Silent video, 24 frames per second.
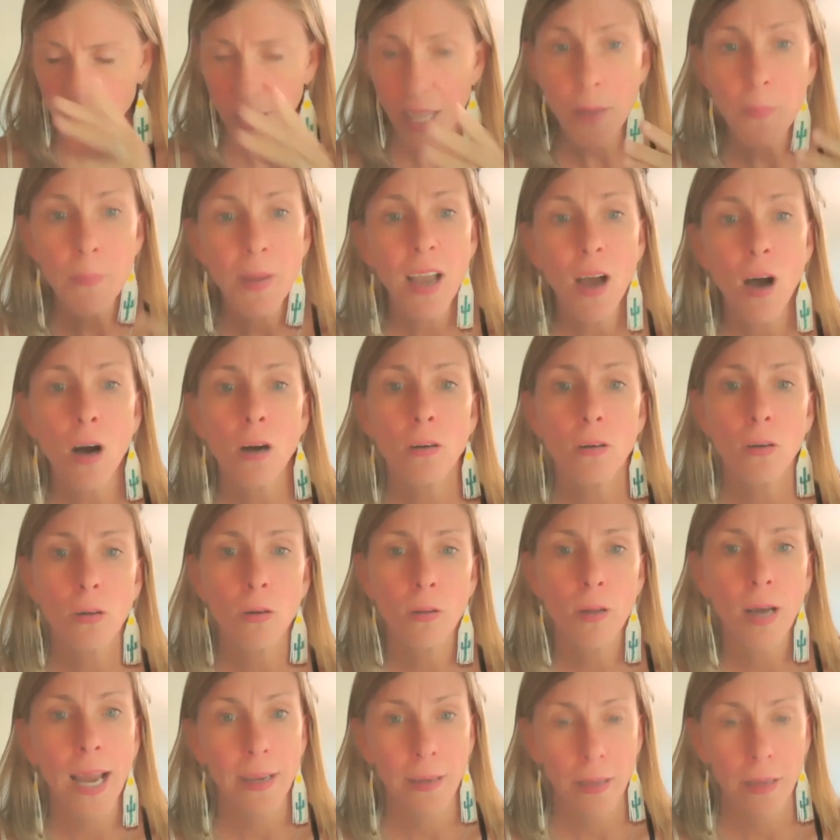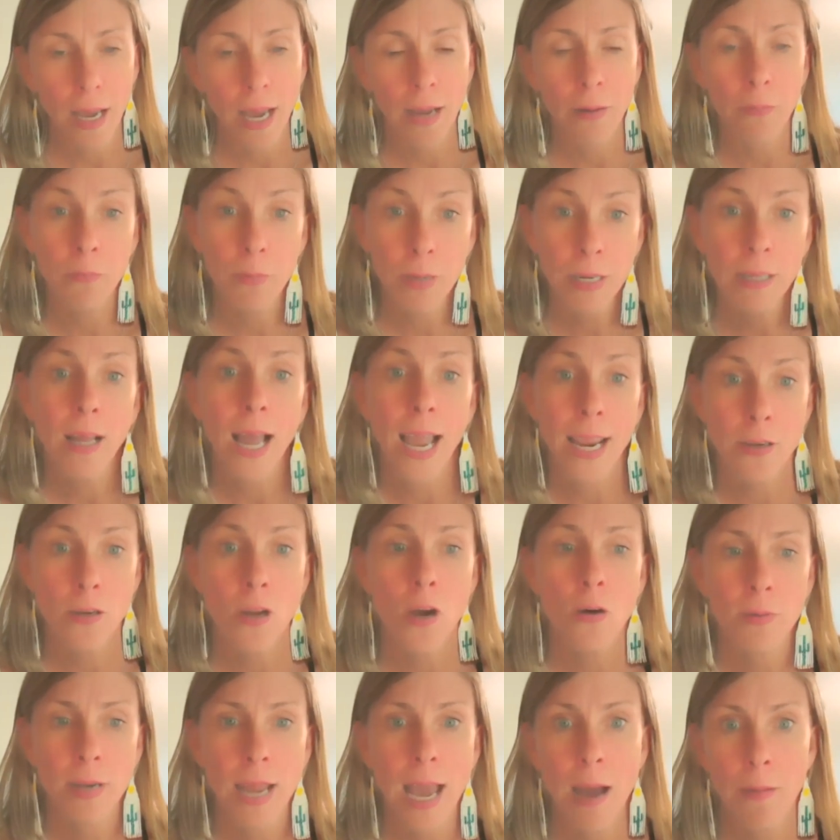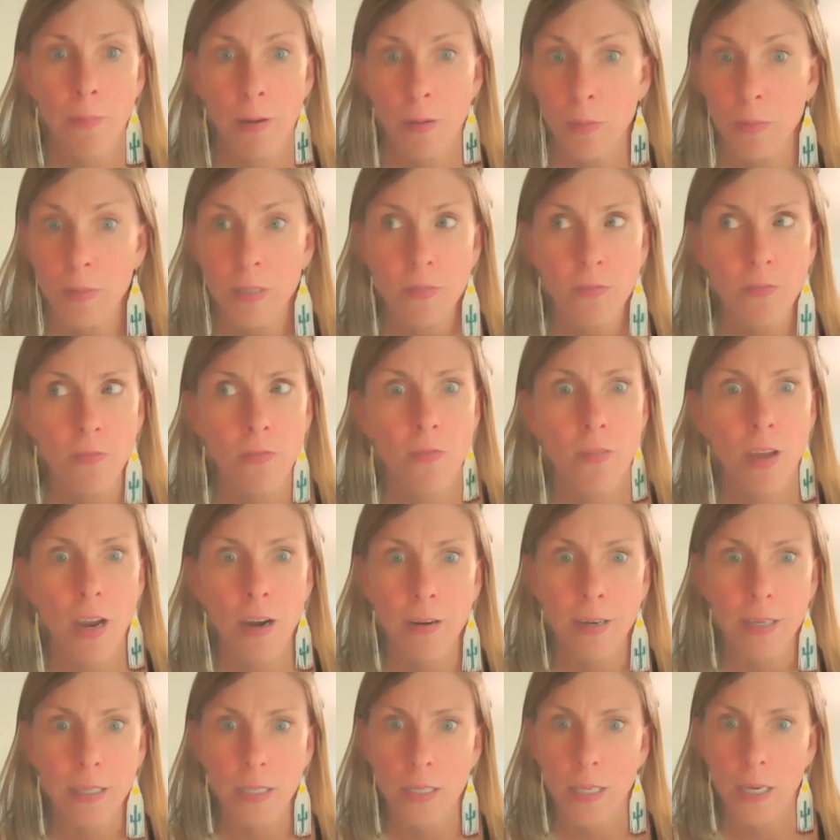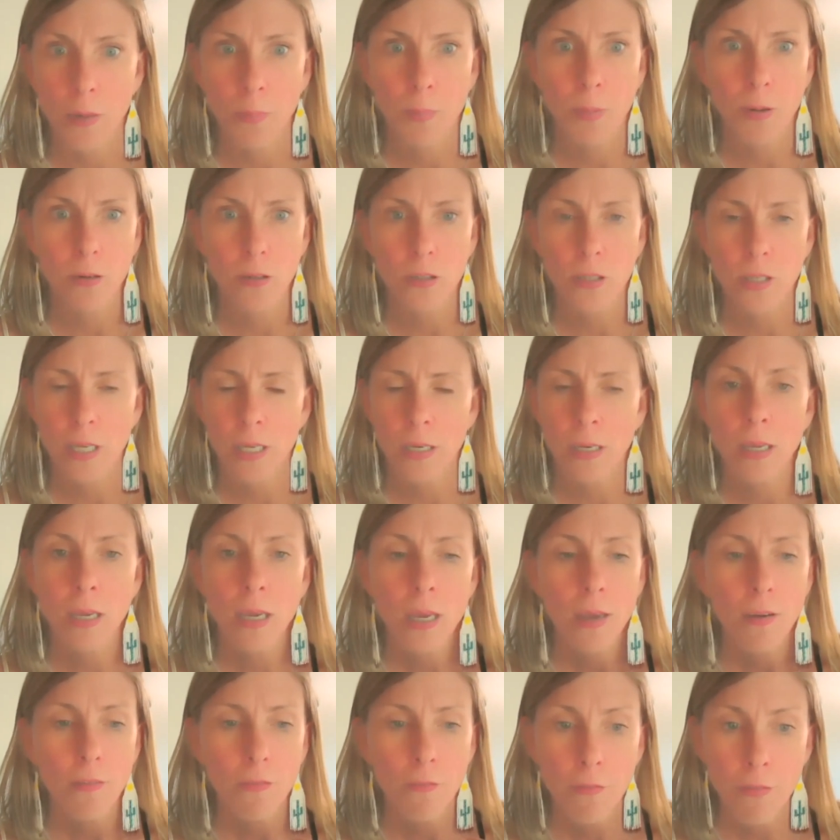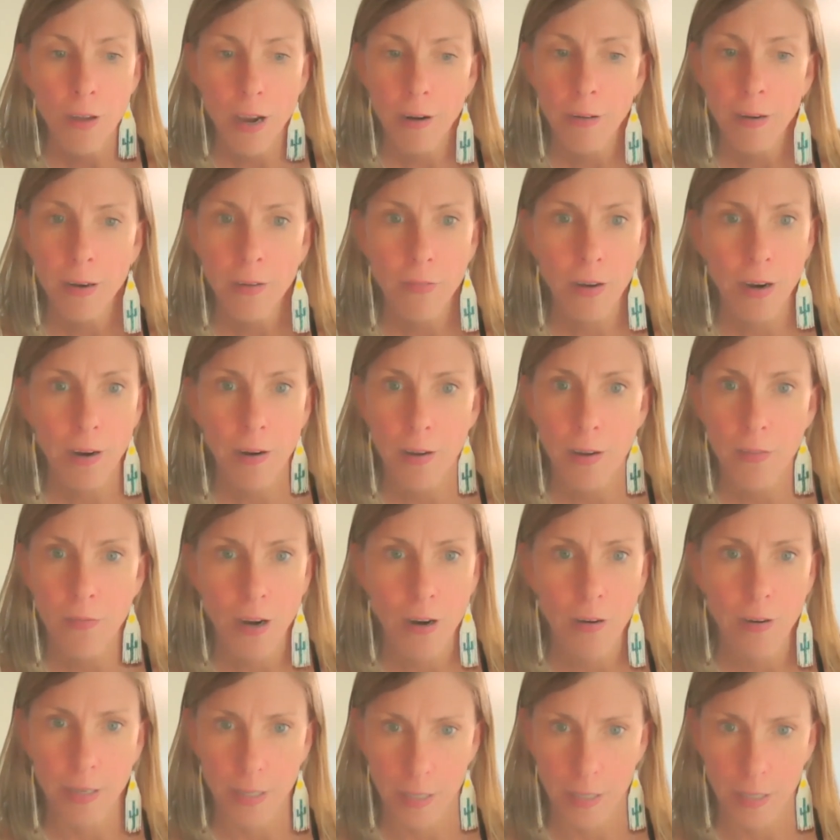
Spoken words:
And my uncle, I know now, he was a very sick person, very, very, very